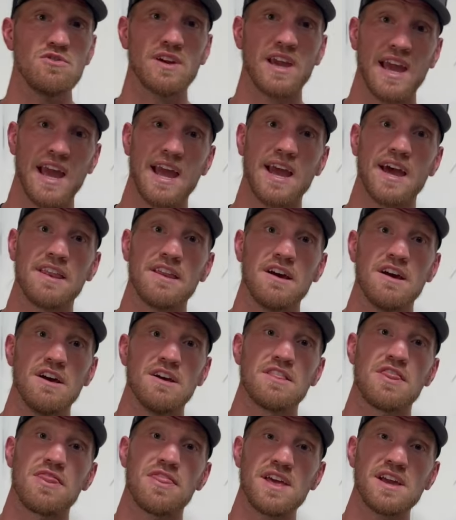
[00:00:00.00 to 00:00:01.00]
can
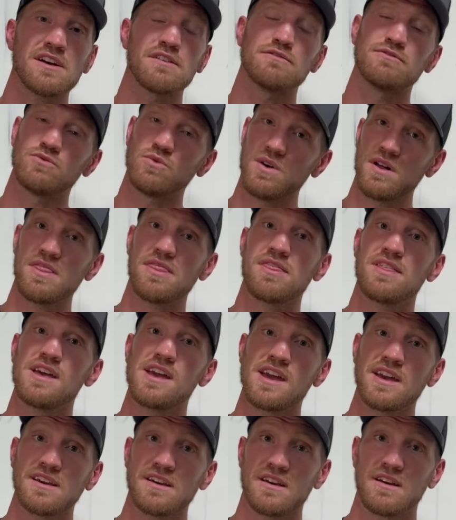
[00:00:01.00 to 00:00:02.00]
think of one
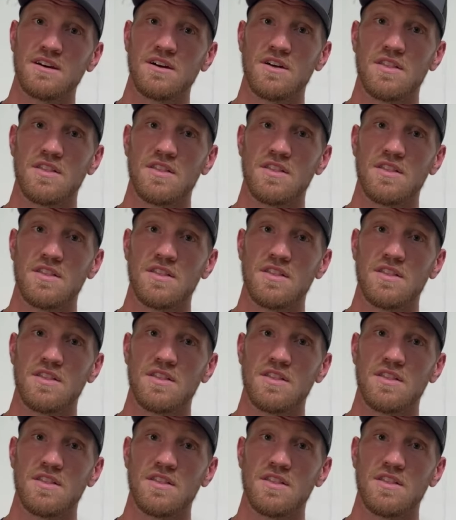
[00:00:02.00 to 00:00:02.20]
thing